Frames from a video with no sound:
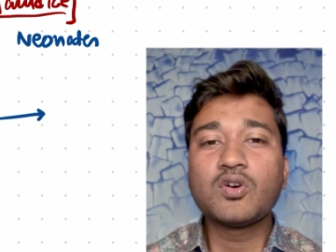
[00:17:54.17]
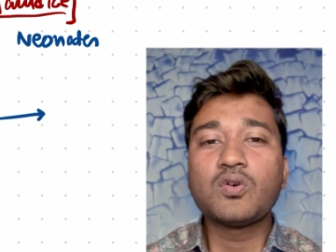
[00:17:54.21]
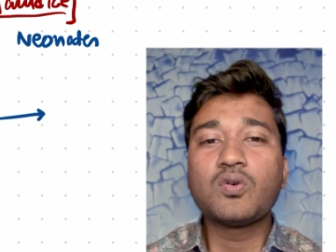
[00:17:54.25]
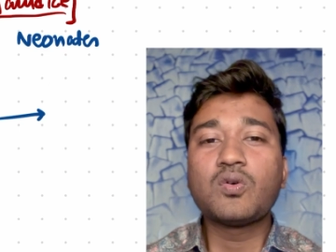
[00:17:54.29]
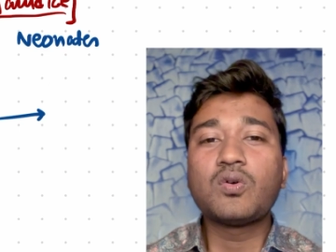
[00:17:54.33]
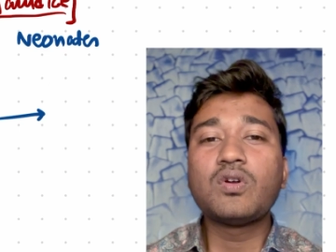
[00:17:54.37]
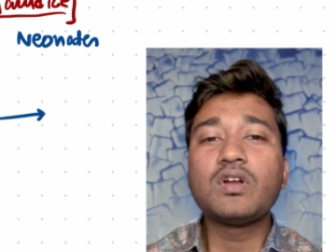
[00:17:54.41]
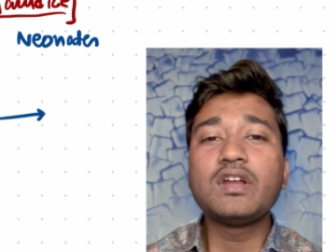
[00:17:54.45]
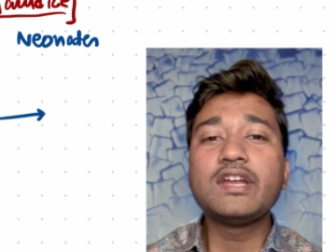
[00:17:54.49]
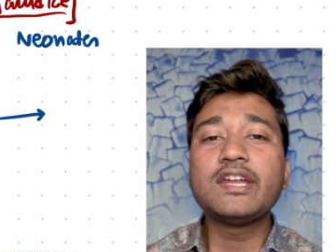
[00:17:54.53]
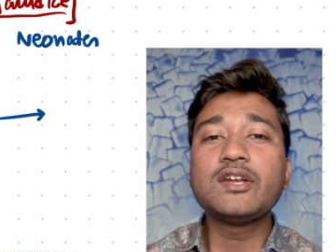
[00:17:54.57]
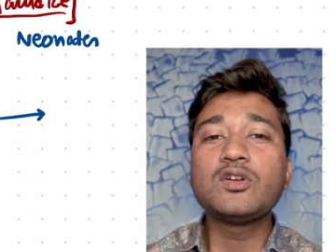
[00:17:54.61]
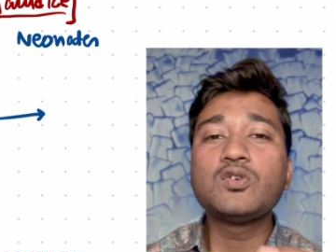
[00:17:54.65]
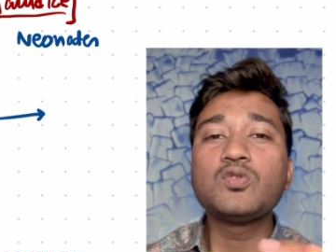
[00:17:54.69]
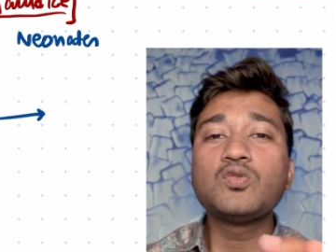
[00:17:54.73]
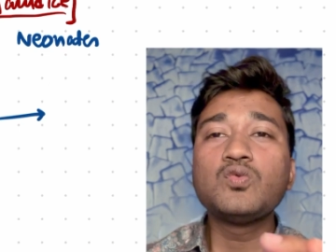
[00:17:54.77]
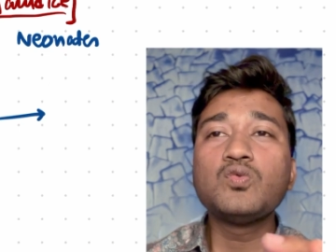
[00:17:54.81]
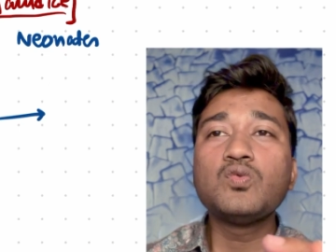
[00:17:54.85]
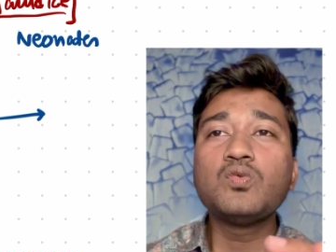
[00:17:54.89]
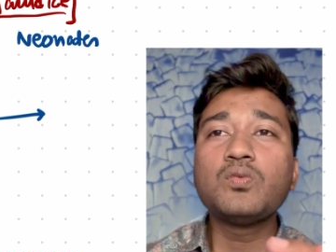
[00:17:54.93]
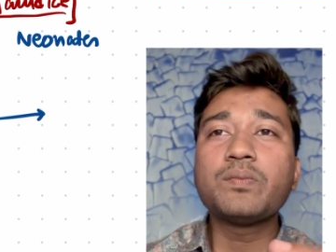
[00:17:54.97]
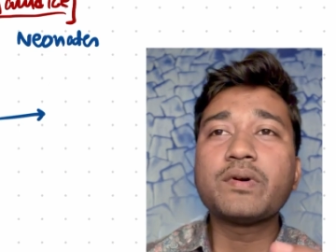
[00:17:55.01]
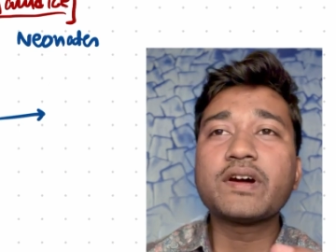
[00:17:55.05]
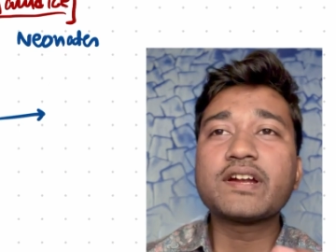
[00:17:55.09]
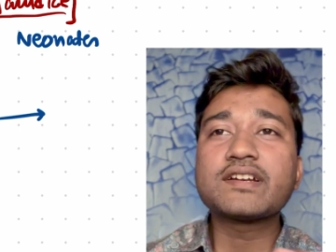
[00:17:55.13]
Only
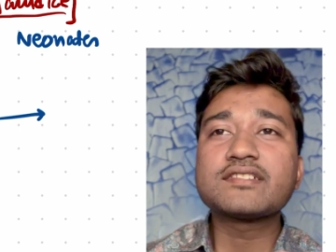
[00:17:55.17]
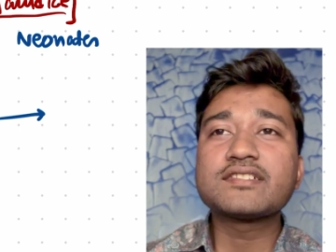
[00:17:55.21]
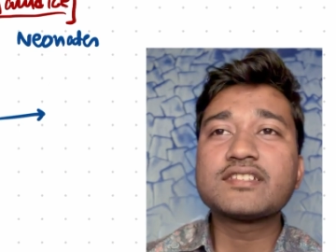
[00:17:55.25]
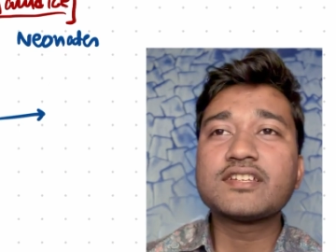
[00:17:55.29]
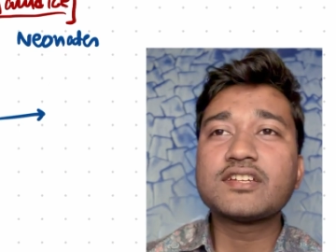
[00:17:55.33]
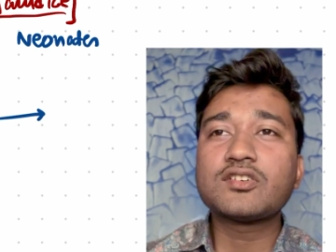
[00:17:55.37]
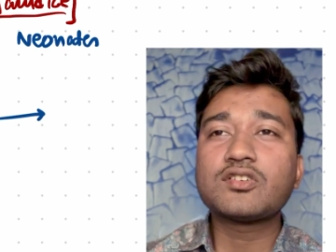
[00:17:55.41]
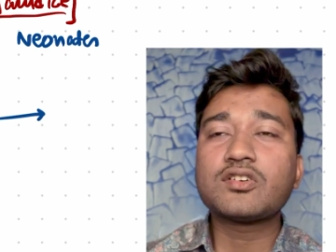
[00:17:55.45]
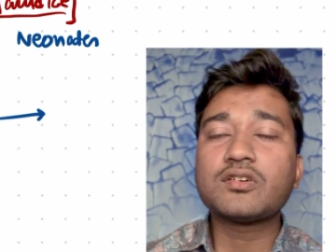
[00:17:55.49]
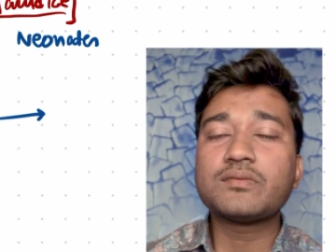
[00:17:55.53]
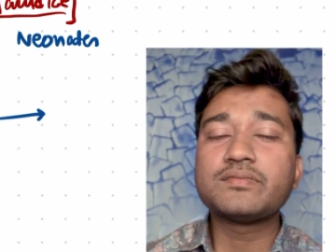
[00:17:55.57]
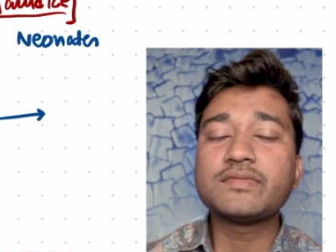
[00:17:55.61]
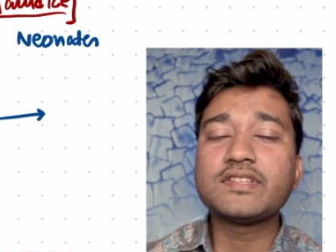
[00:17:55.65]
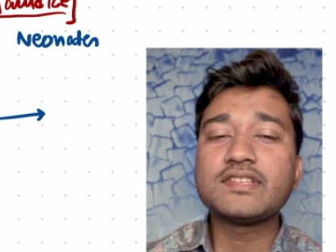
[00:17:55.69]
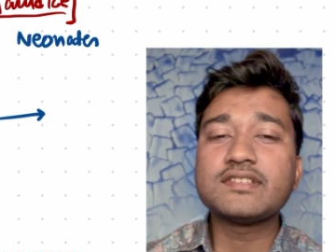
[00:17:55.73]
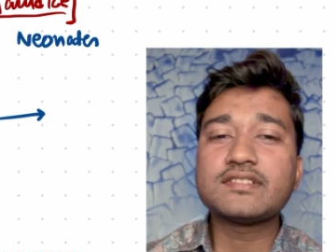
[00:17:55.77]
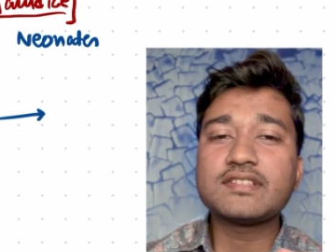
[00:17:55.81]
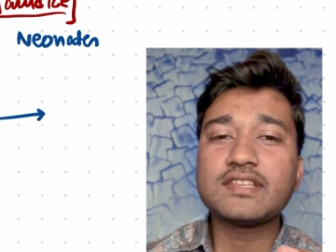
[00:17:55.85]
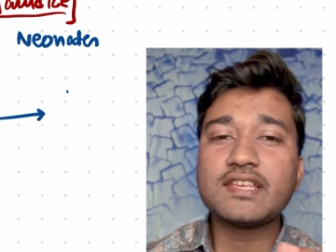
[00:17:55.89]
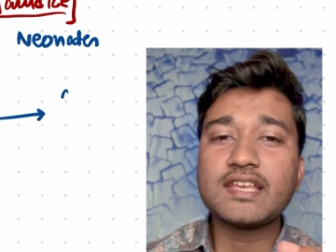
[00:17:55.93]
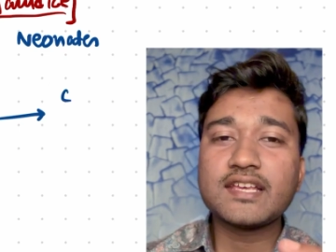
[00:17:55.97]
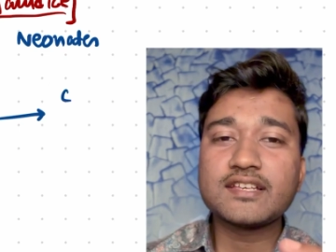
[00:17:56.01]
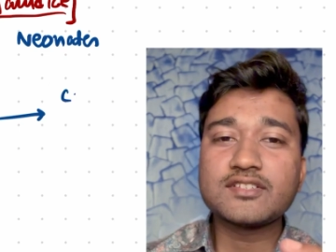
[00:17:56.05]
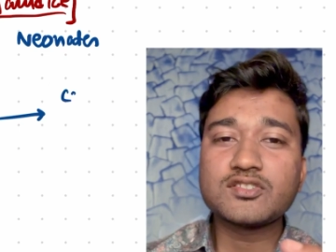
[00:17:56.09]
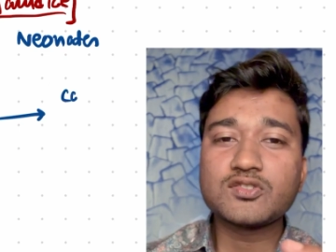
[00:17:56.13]
2% of these
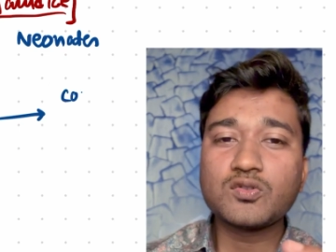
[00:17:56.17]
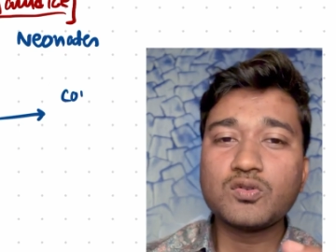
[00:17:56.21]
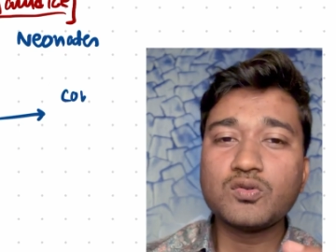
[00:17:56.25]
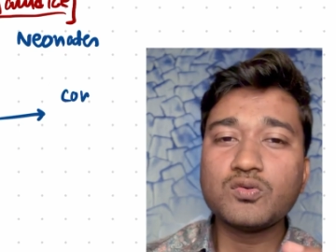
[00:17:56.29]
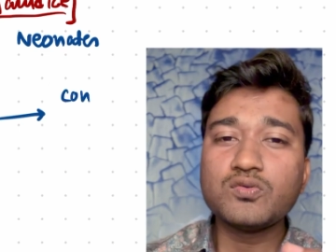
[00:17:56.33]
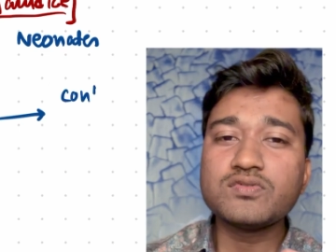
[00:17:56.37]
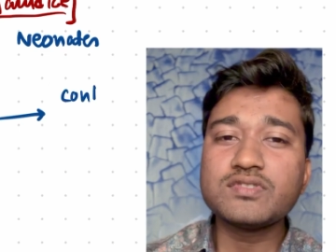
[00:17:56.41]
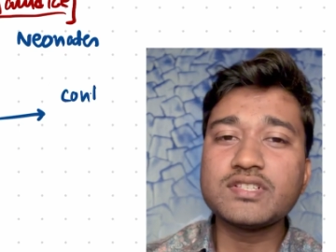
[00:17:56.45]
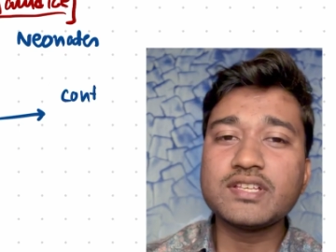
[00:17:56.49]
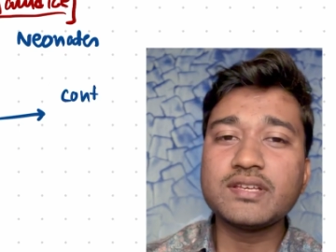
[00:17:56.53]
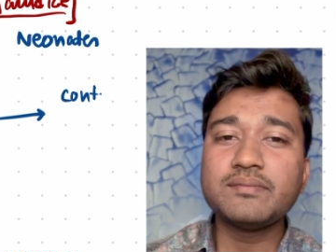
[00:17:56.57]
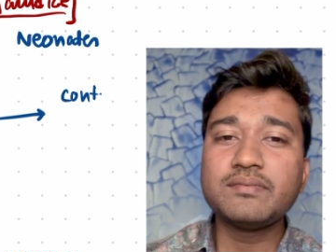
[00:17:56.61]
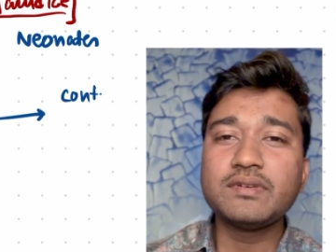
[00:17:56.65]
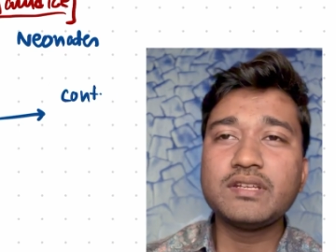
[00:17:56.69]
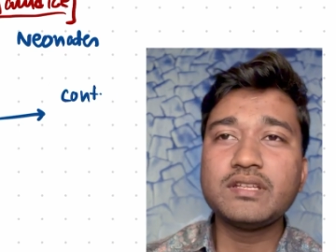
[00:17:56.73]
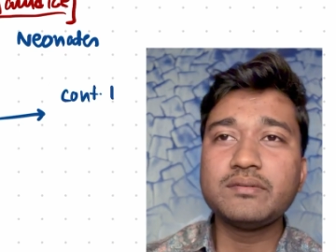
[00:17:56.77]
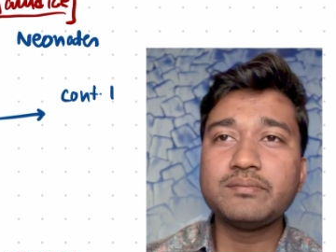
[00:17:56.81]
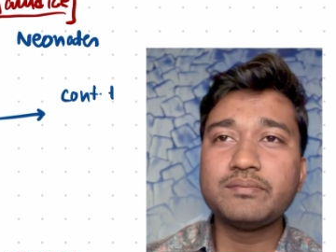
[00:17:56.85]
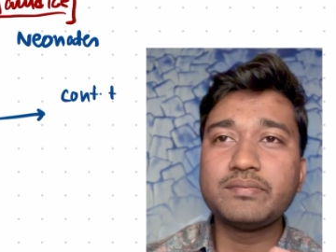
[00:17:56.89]
exclusively